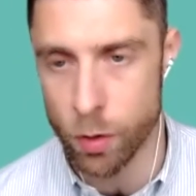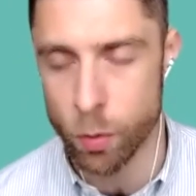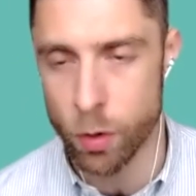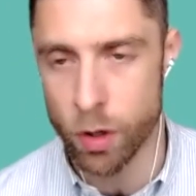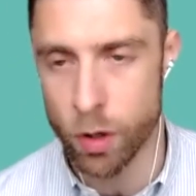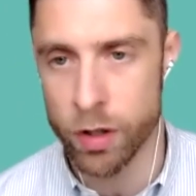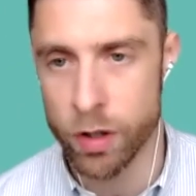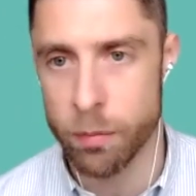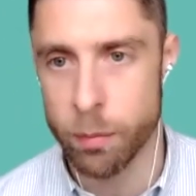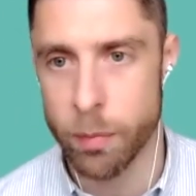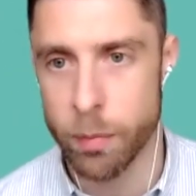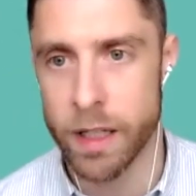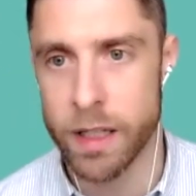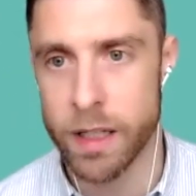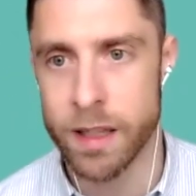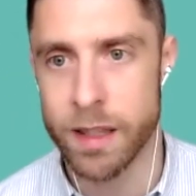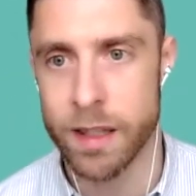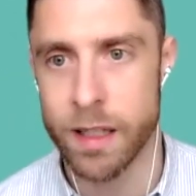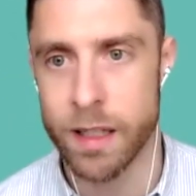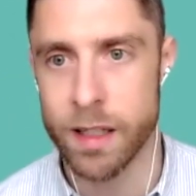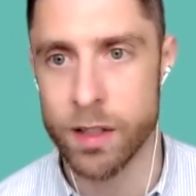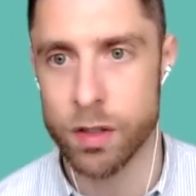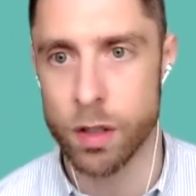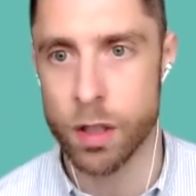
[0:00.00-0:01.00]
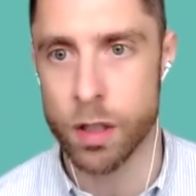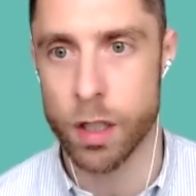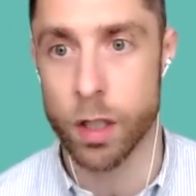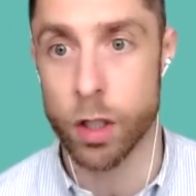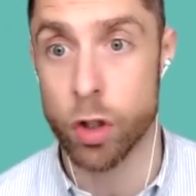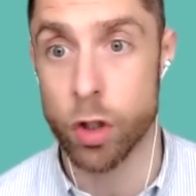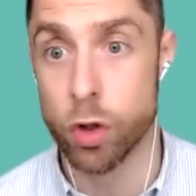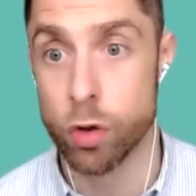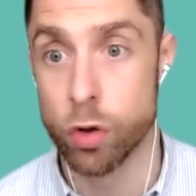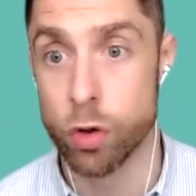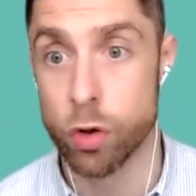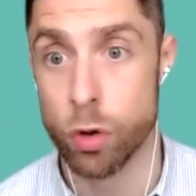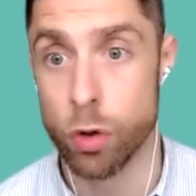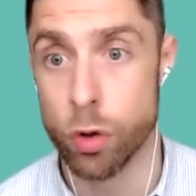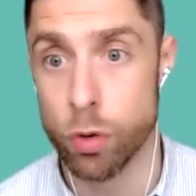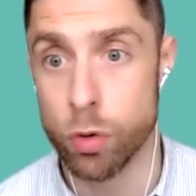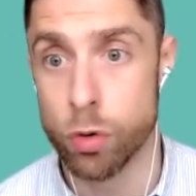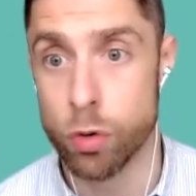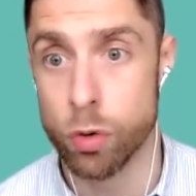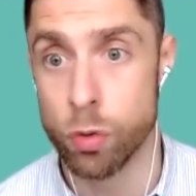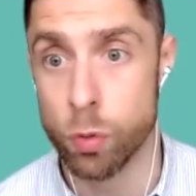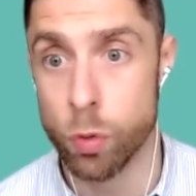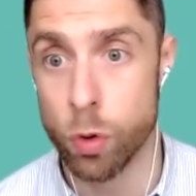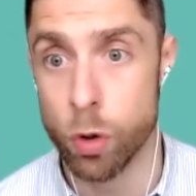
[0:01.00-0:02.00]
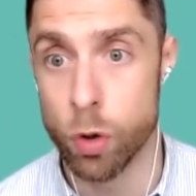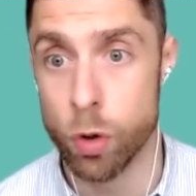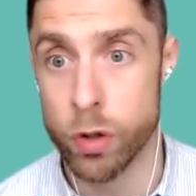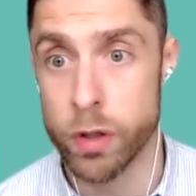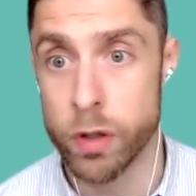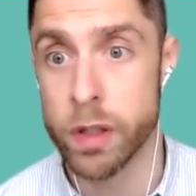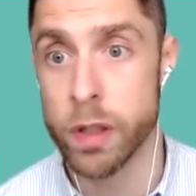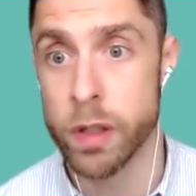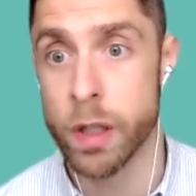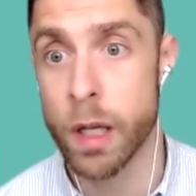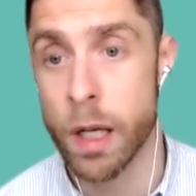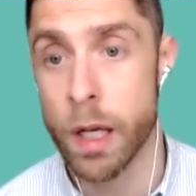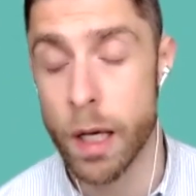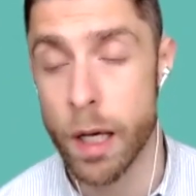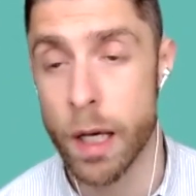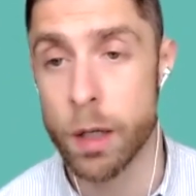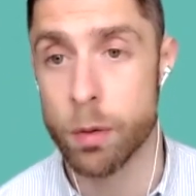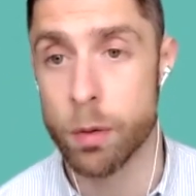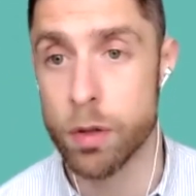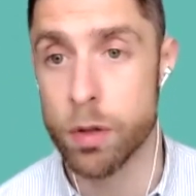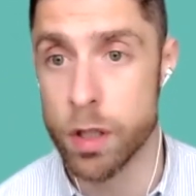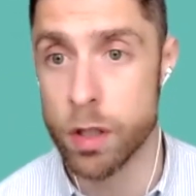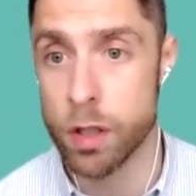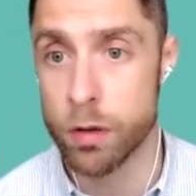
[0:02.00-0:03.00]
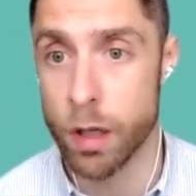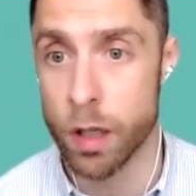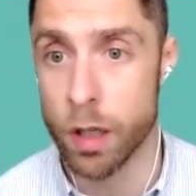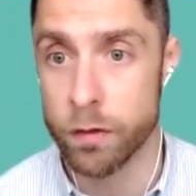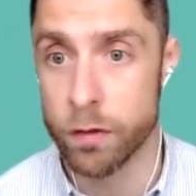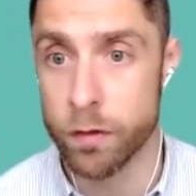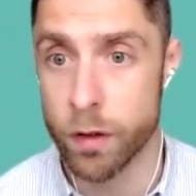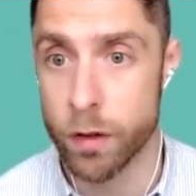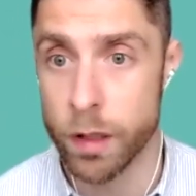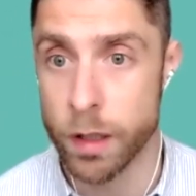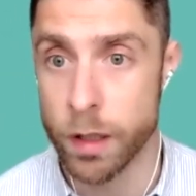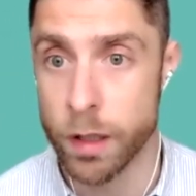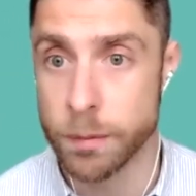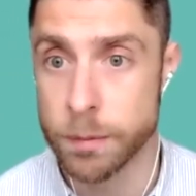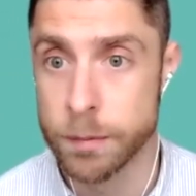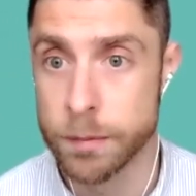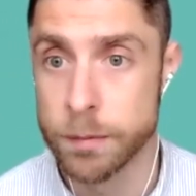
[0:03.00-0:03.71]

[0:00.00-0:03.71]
What are the main things that kind of drew you towards equity crowdfunding?